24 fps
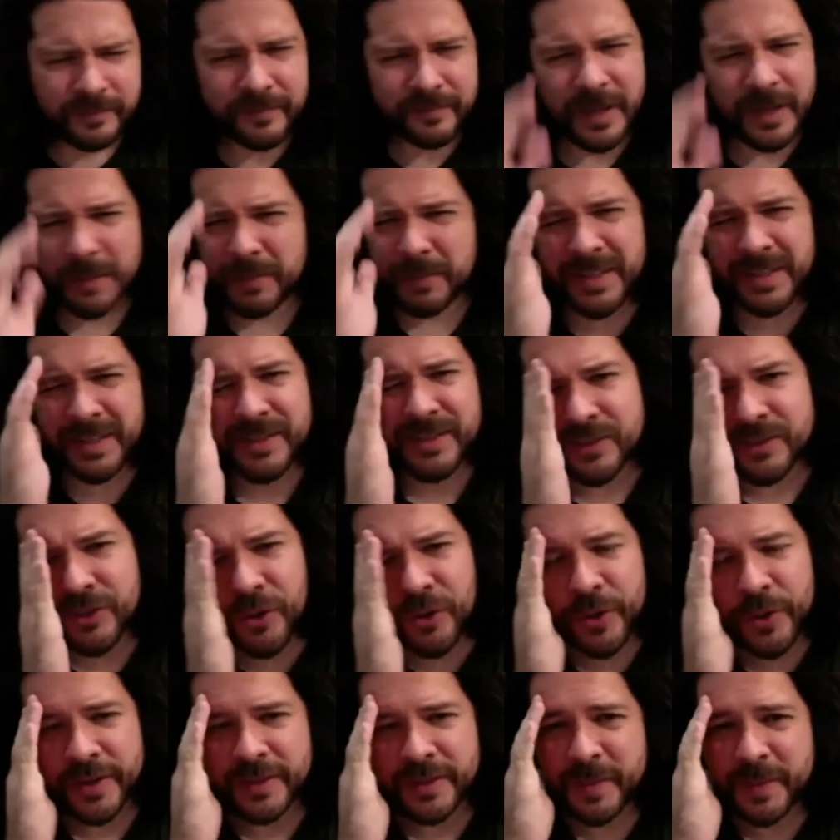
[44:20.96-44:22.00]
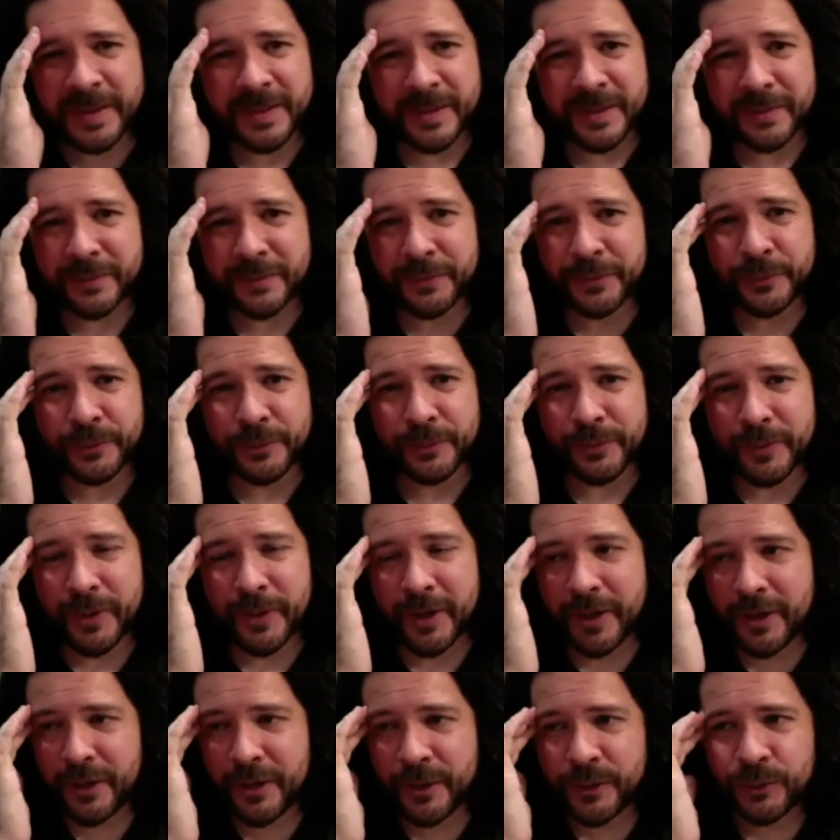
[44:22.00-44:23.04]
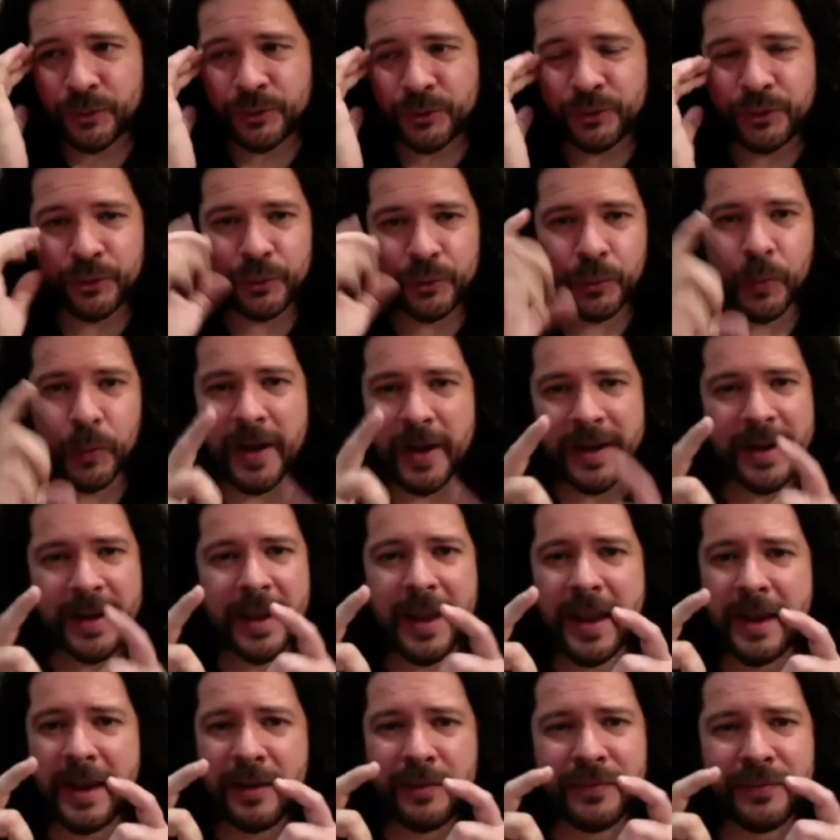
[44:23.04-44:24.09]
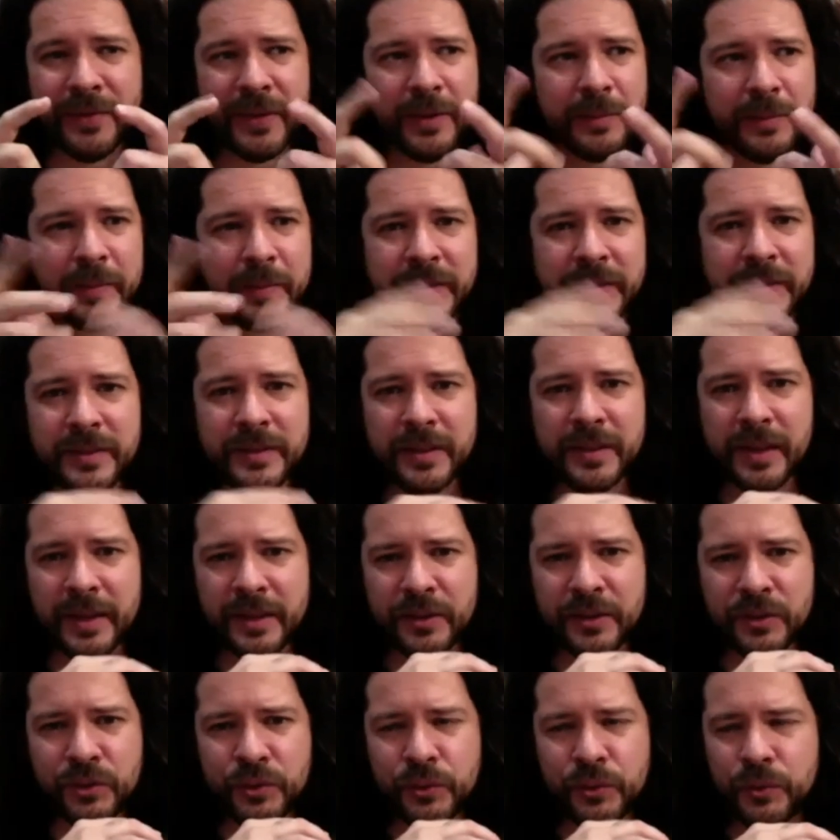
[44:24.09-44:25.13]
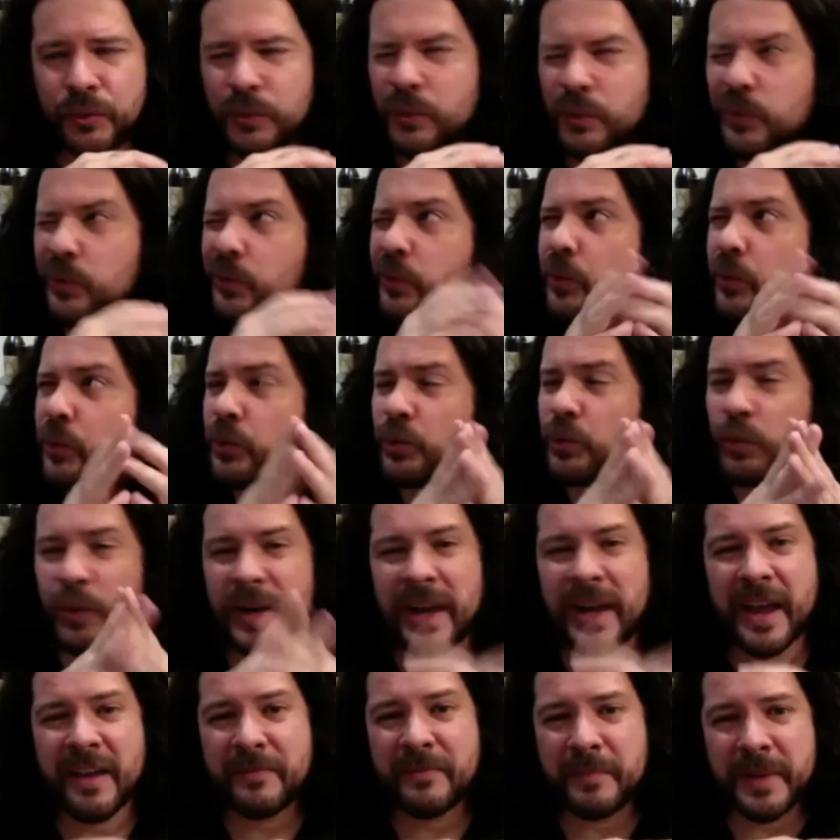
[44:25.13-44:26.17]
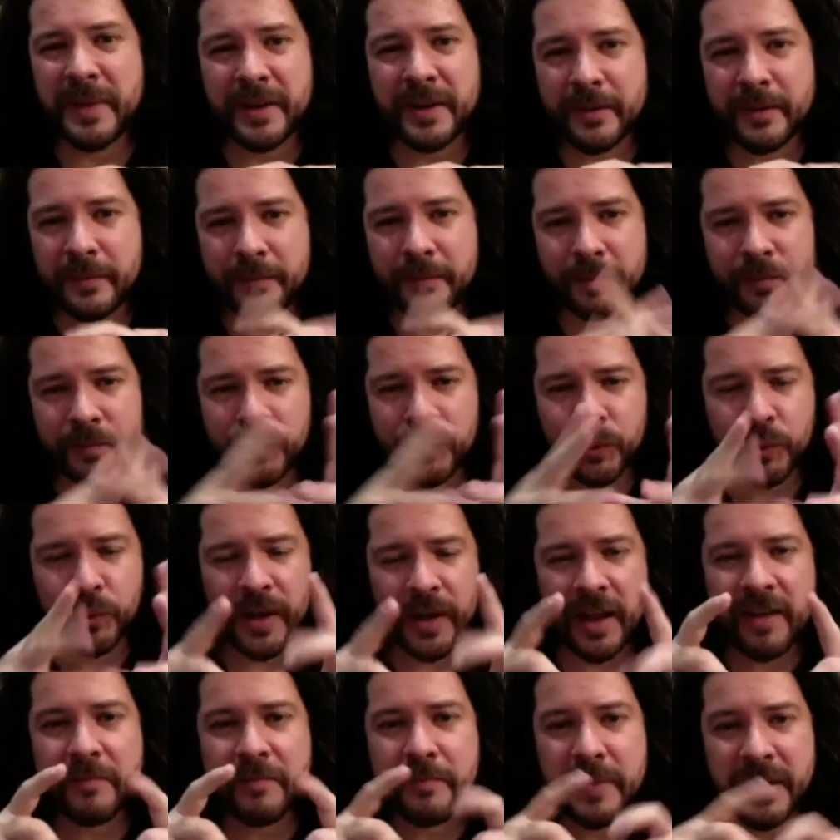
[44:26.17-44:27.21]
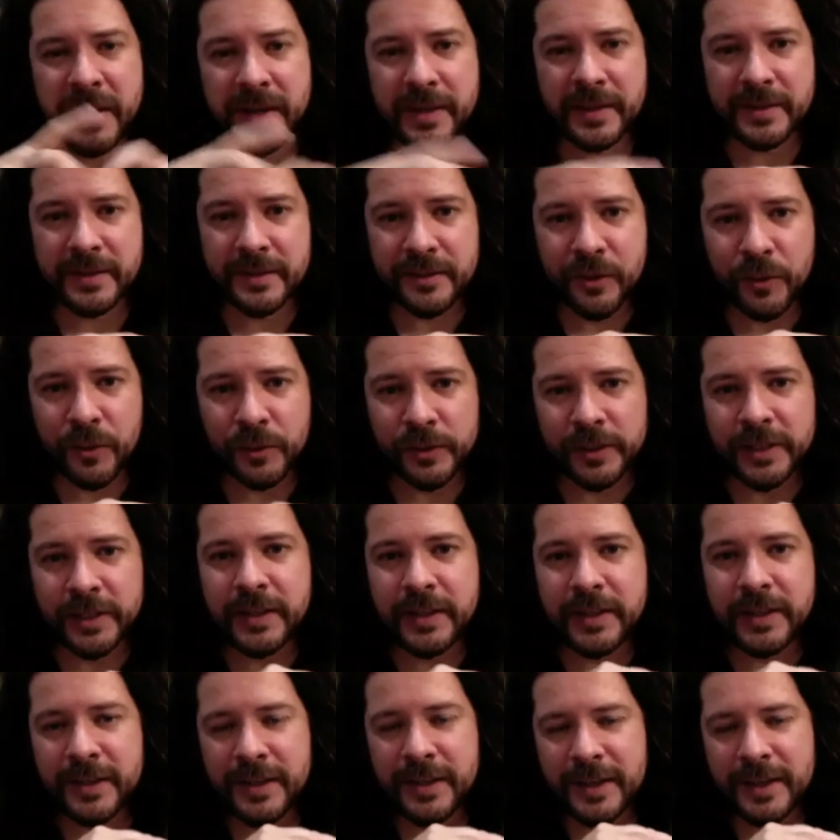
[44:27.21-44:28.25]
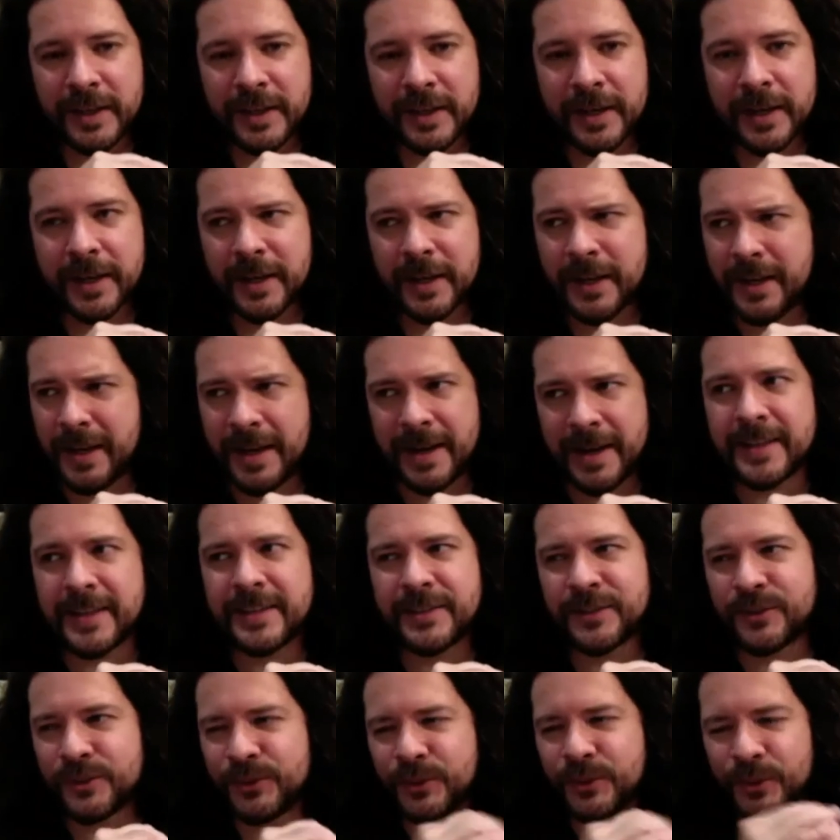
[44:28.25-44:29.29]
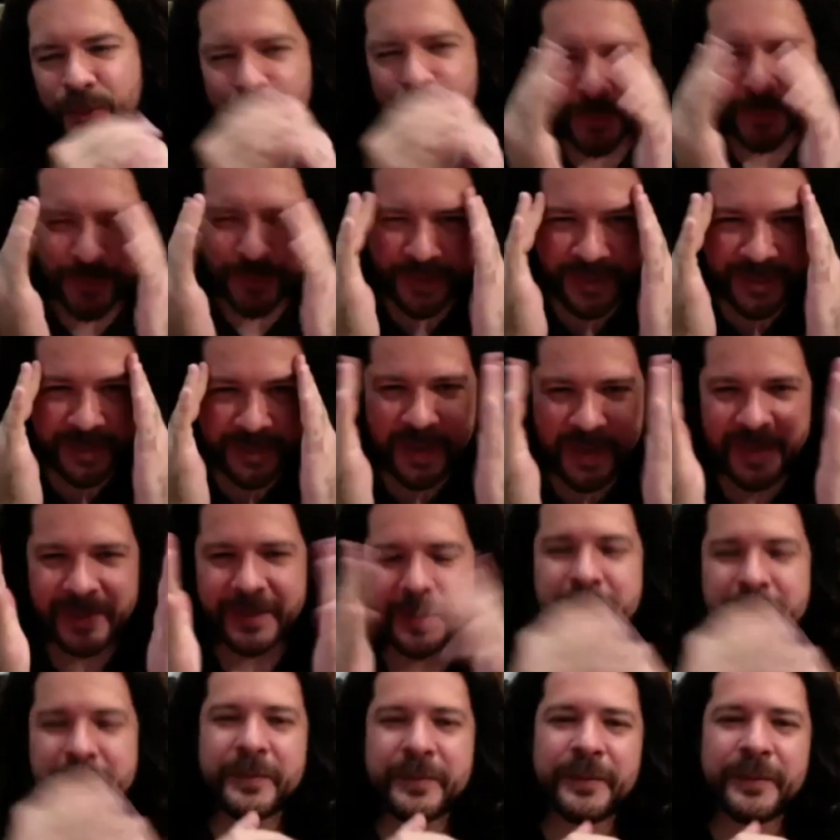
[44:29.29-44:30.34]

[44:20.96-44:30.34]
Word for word: but it's so expensive to, to shoot. One can of film is like two, two and a half minute, two and a half minutes only. And it's super expensive